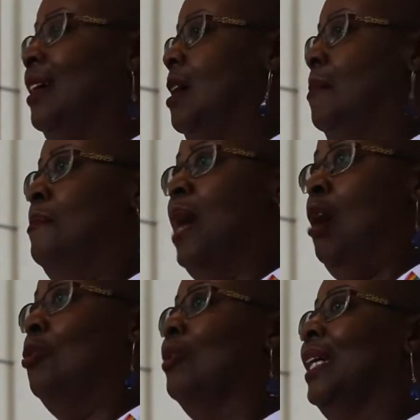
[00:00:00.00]

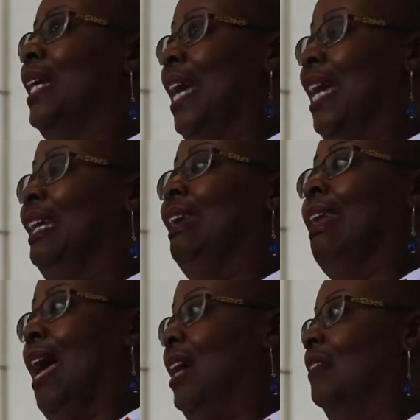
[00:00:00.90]
about gay
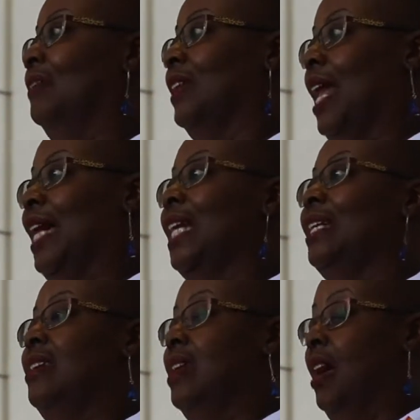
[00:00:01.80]
life, like
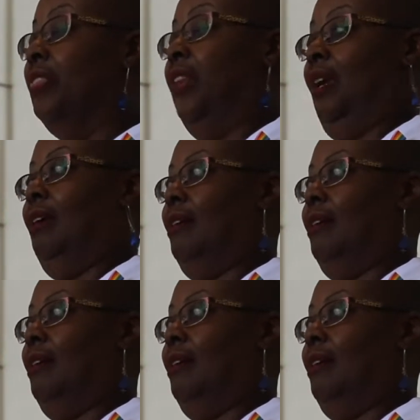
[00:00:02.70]
nothing.